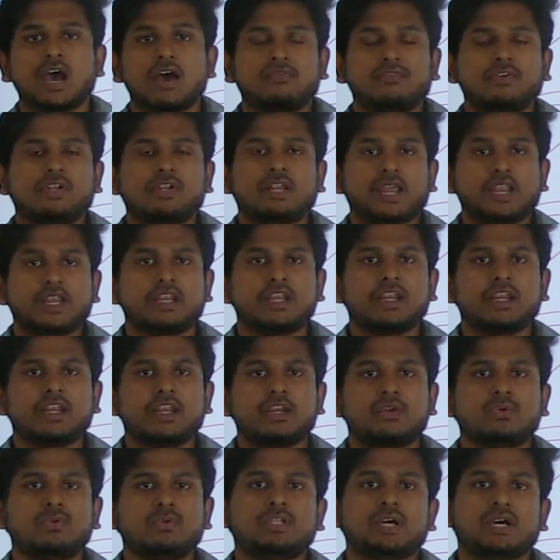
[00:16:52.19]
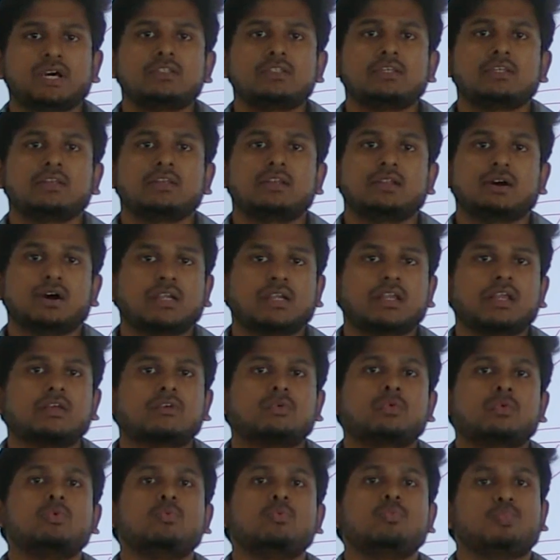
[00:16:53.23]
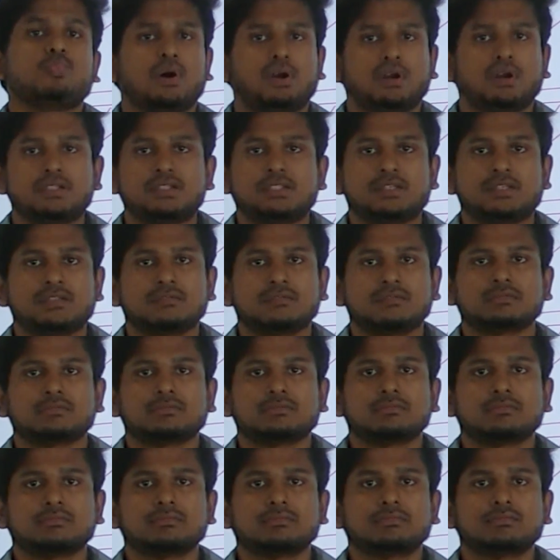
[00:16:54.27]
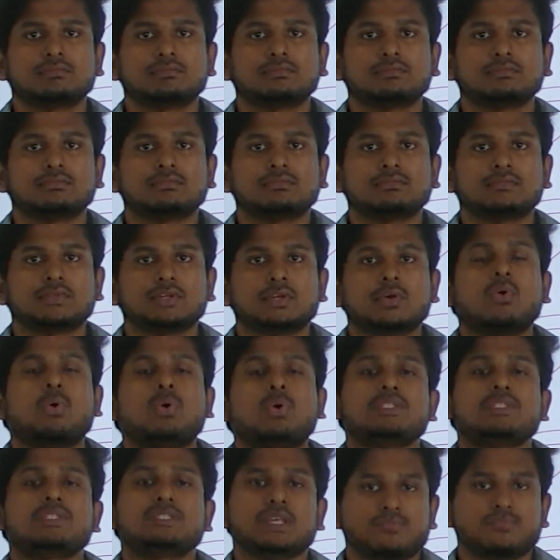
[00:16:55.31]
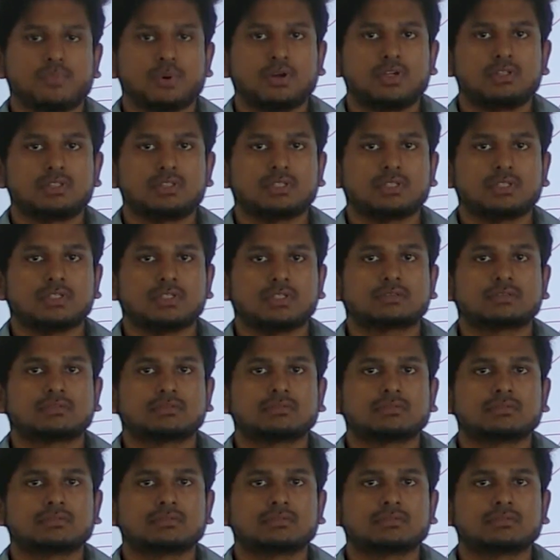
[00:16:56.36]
After 1991, there is a not a good policy, holistic policy.